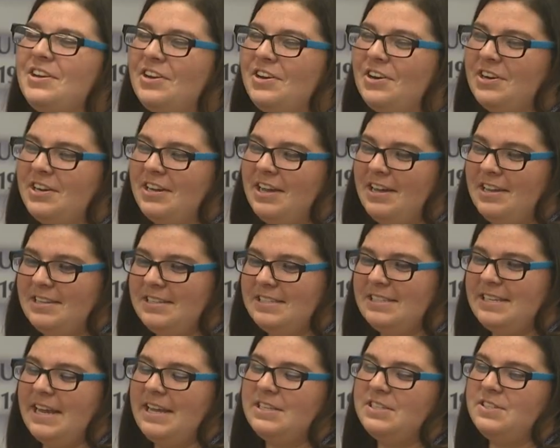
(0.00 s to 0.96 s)
your uh,
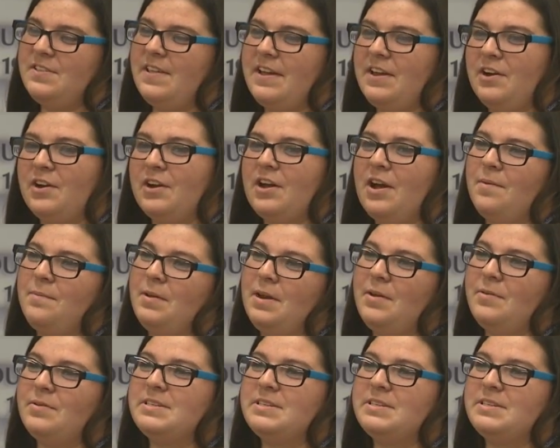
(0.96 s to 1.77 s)
stance that your company yeah.